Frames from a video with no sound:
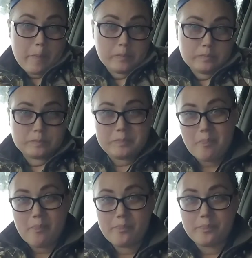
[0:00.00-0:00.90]

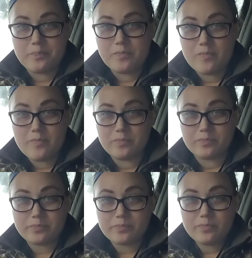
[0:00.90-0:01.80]

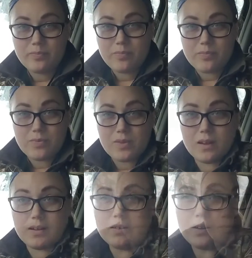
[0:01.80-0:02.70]

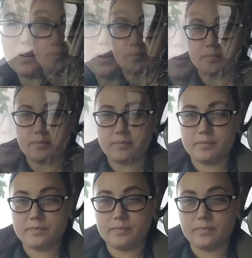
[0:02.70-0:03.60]

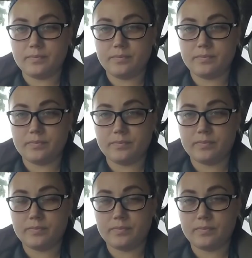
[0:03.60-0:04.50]

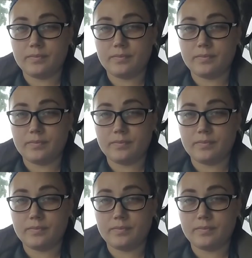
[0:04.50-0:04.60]
[no speech]